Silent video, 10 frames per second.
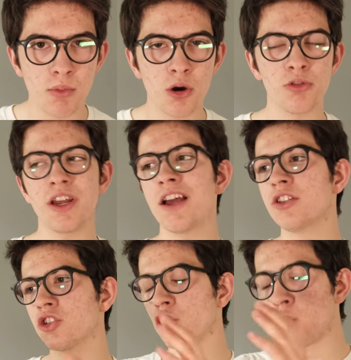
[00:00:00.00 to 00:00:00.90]
mode
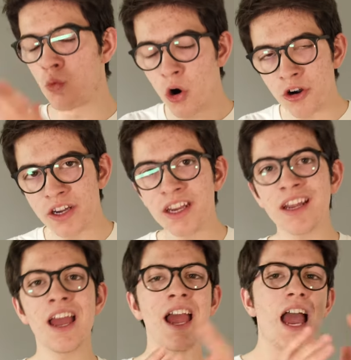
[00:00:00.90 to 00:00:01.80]
and so working